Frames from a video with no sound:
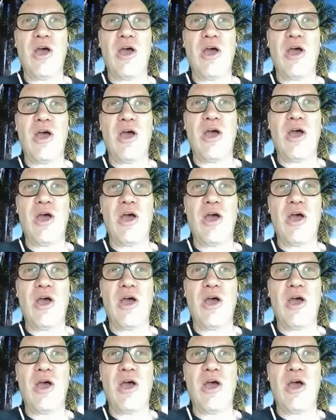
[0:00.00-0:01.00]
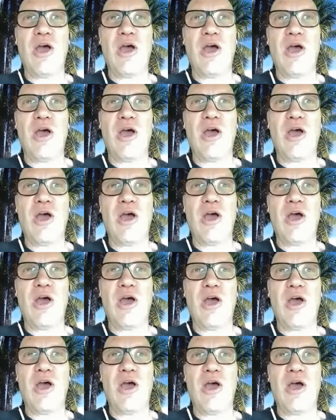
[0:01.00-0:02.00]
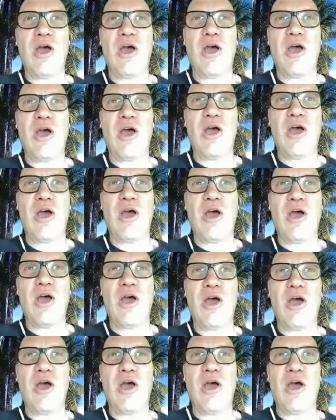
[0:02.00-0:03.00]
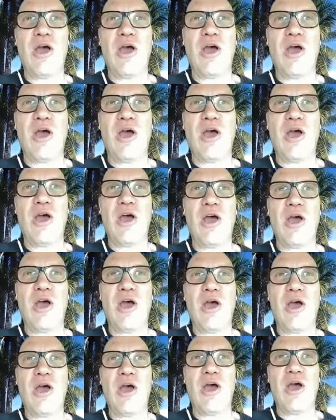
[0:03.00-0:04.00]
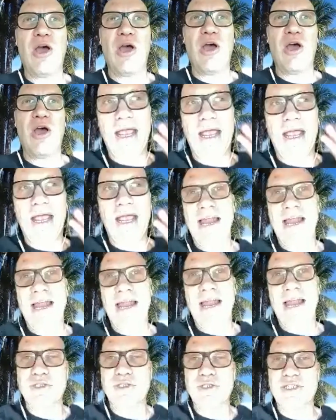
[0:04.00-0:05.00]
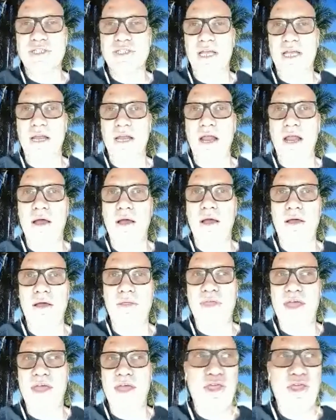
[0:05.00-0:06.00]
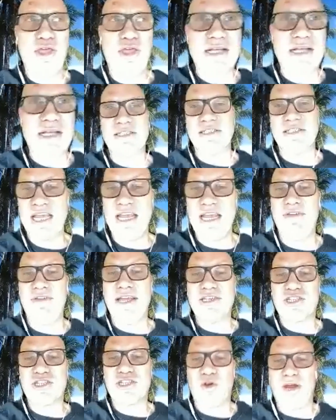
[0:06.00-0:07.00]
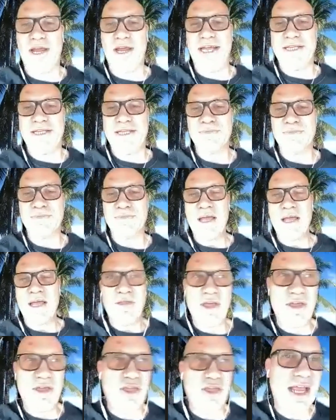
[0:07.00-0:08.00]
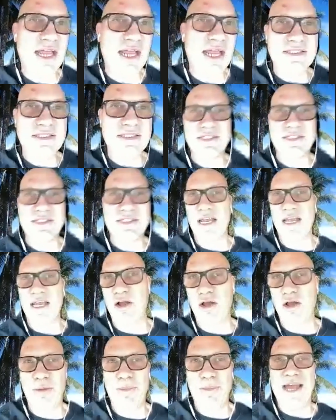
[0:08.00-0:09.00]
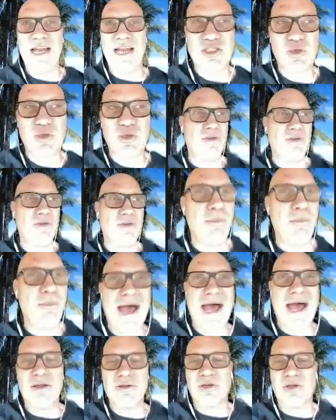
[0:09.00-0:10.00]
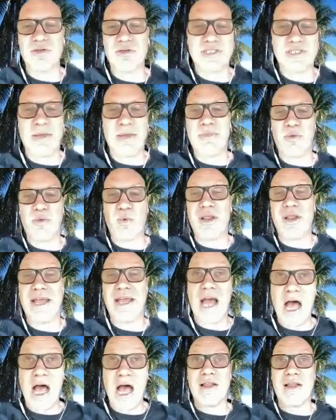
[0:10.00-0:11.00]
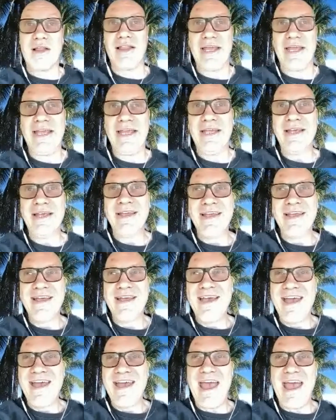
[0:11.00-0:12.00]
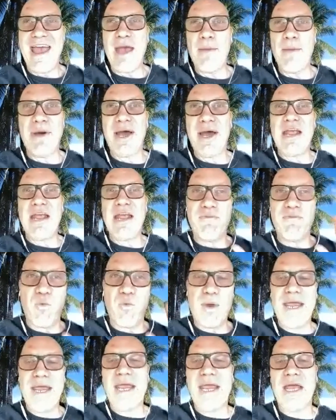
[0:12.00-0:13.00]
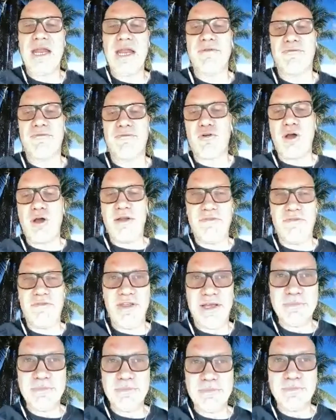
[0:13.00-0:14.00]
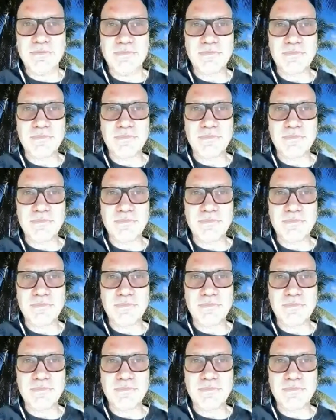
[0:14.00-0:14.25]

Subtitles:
lot of no's before you get a lot of yeses. The no's we get, I'm not interested. They think it's a TV screen. They think it's, going to be on a swivel mount or something really ugly. But if we get in front of them,